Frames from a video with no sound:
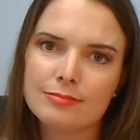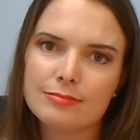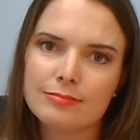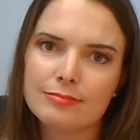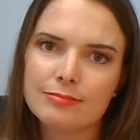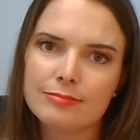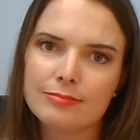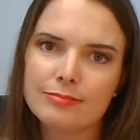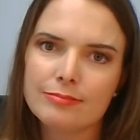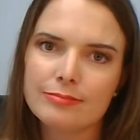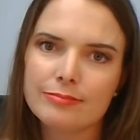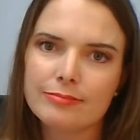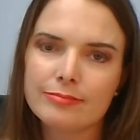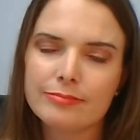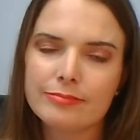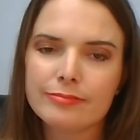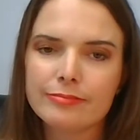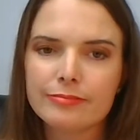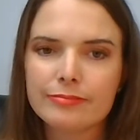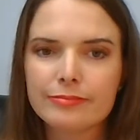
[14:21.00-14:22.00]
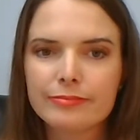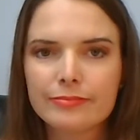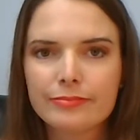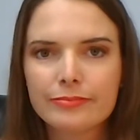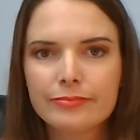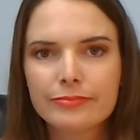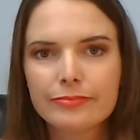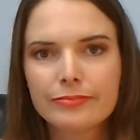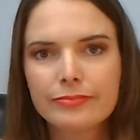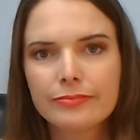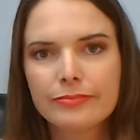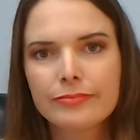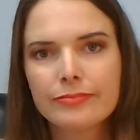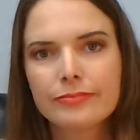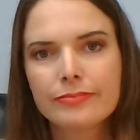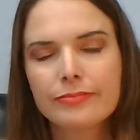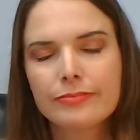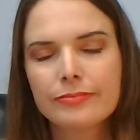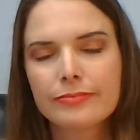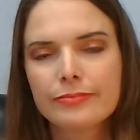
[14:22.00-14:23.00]

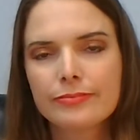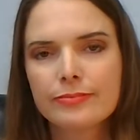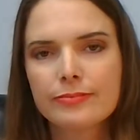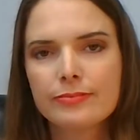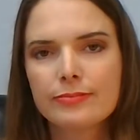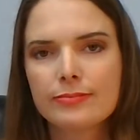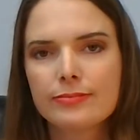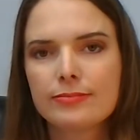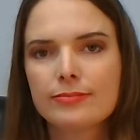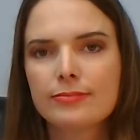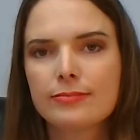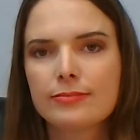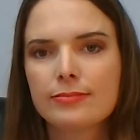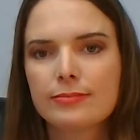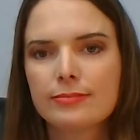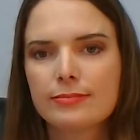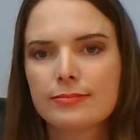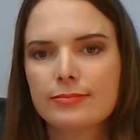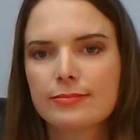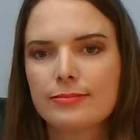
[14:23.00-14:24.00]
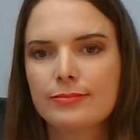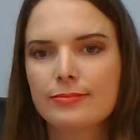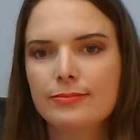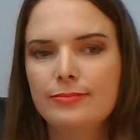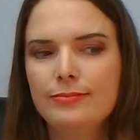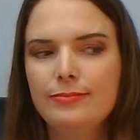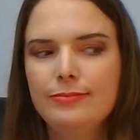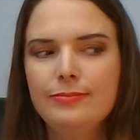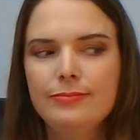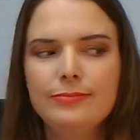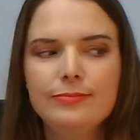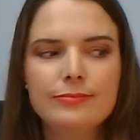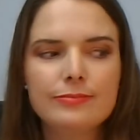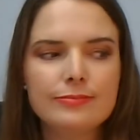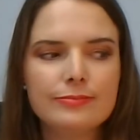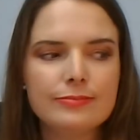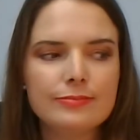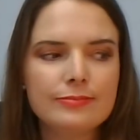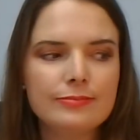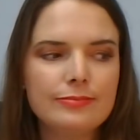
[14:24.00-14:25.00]

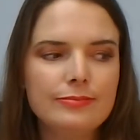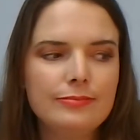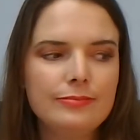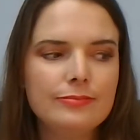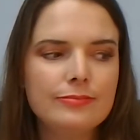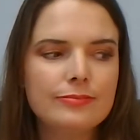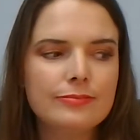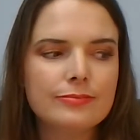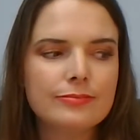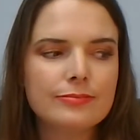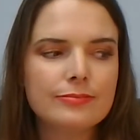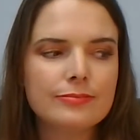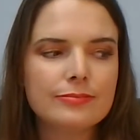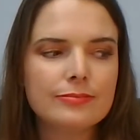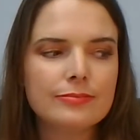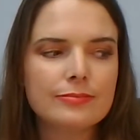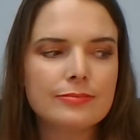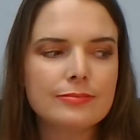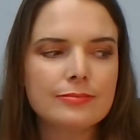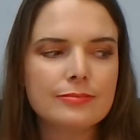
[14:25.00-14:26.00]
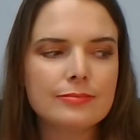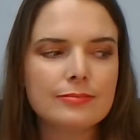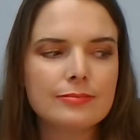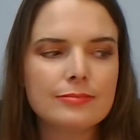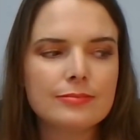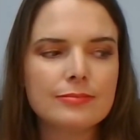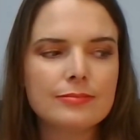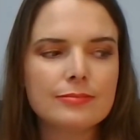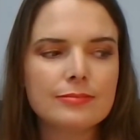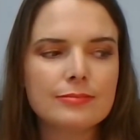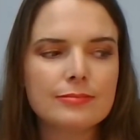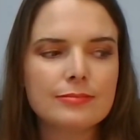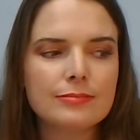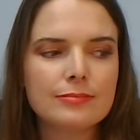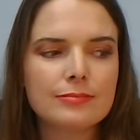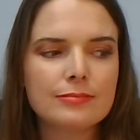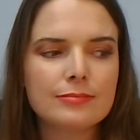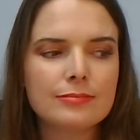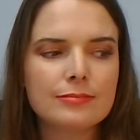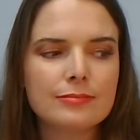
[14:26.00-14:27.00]

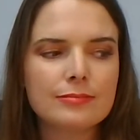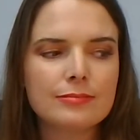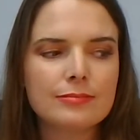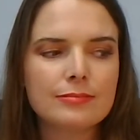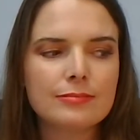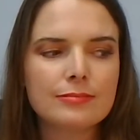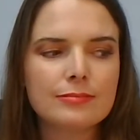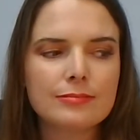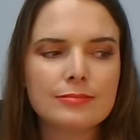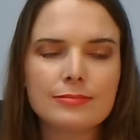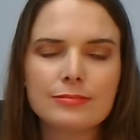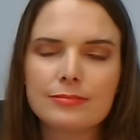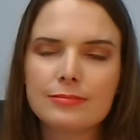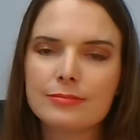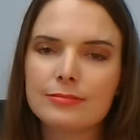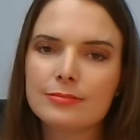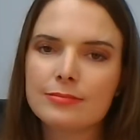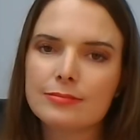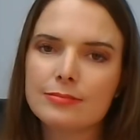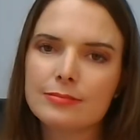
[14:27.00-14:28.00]
This person isn't speaking.